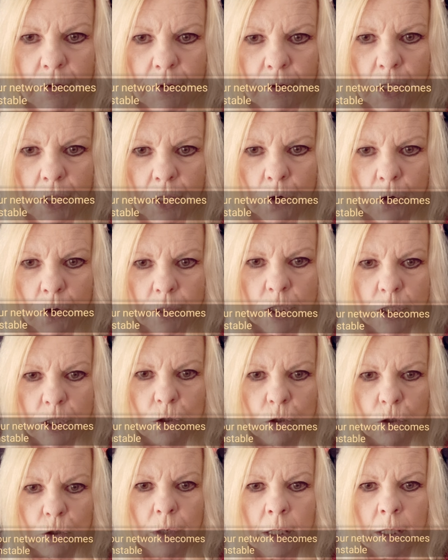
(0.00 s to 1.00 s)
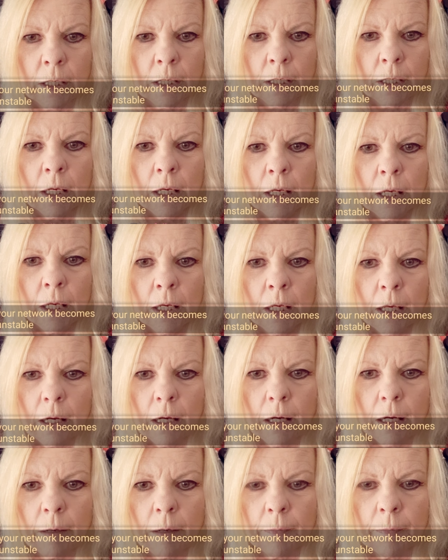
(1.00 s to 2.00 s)
on the screen.
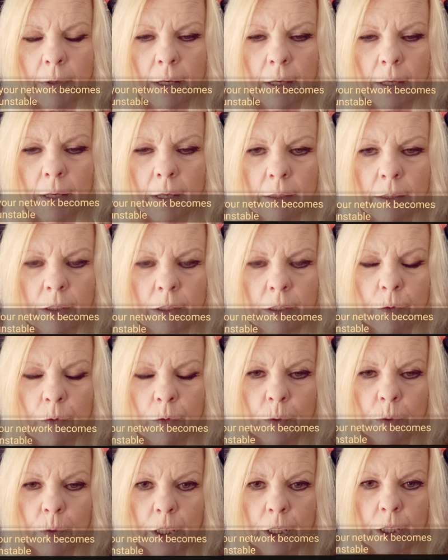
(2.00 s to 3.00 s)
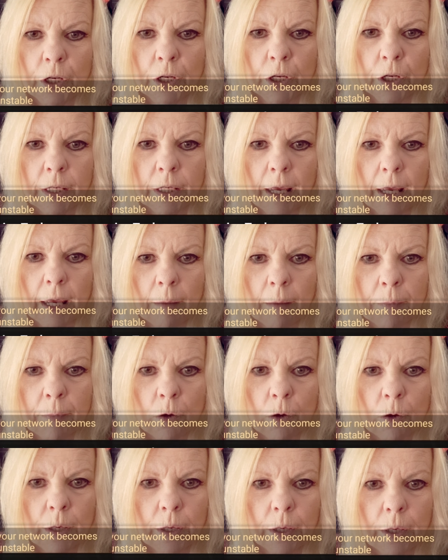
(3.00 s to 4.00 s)
Good at
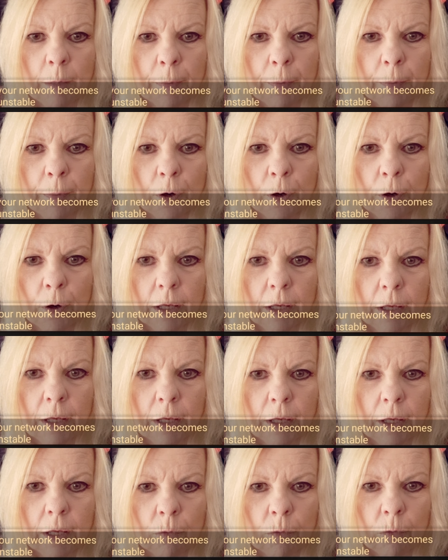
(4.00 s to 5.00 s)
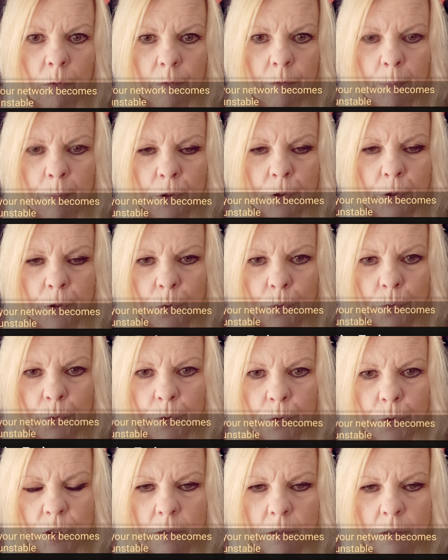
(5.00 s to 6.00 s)
getting rid of people just
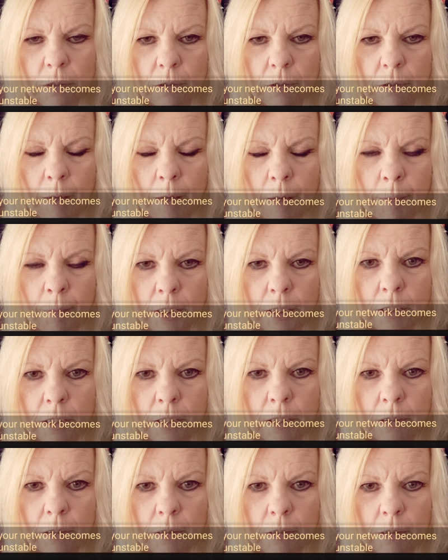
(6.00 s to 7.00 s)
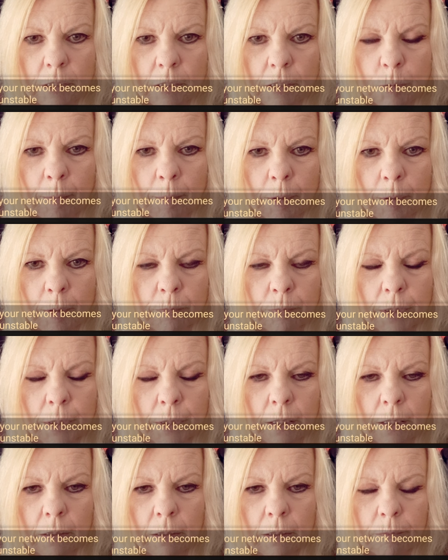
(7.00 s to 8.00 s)
spam
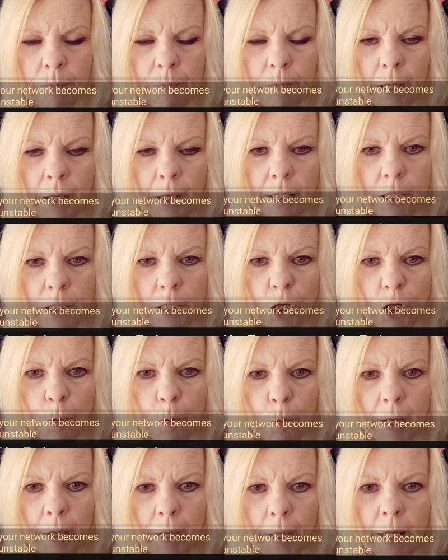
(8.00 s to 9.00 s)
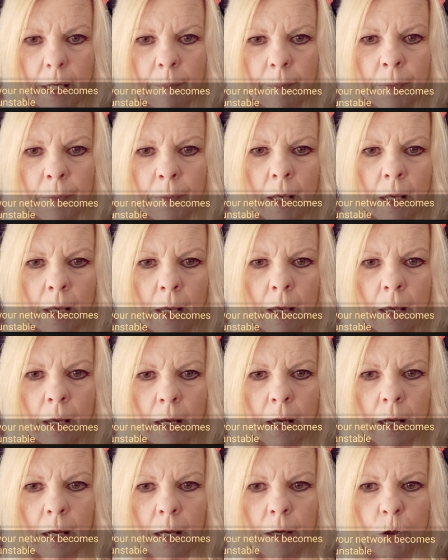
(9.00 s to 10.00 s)
pains in your butt. You
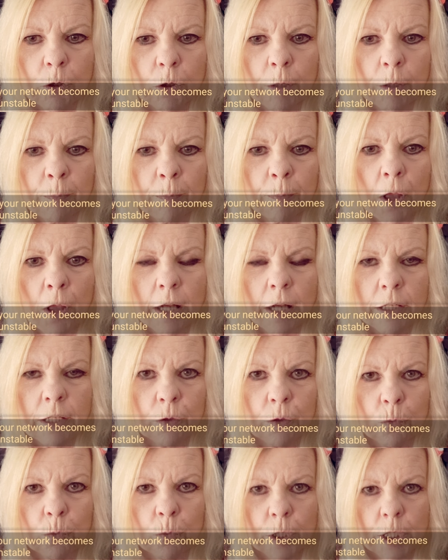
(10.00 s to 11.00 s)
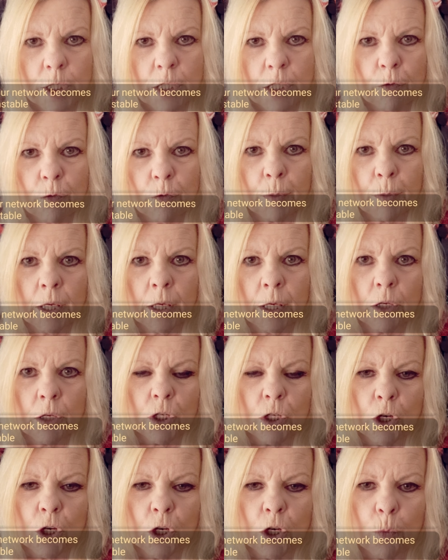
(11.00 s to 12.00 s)
can block from being used in your
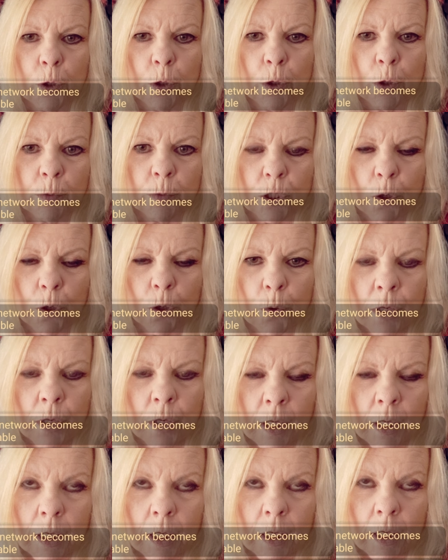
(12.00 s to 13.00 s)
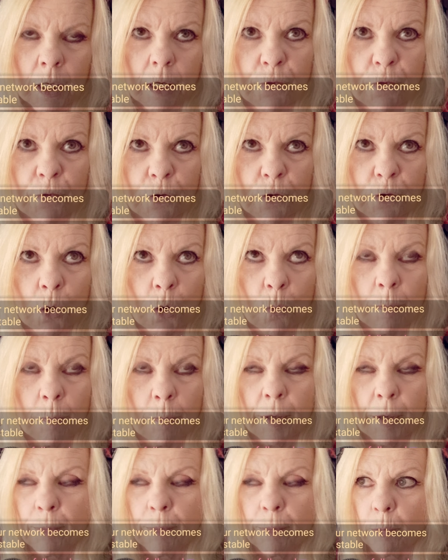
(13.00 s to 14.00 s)
room. So if you don't want people to
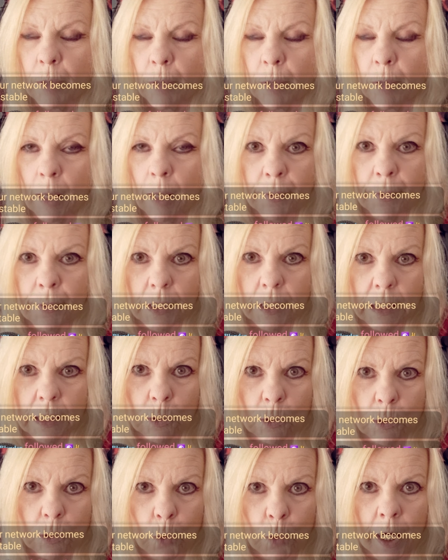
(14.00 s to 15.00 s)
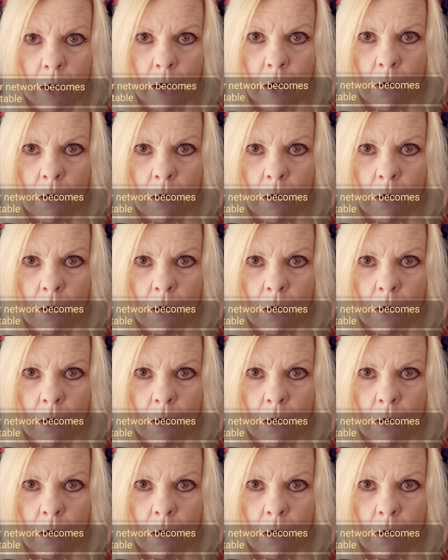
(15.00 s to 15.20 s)
be able to share,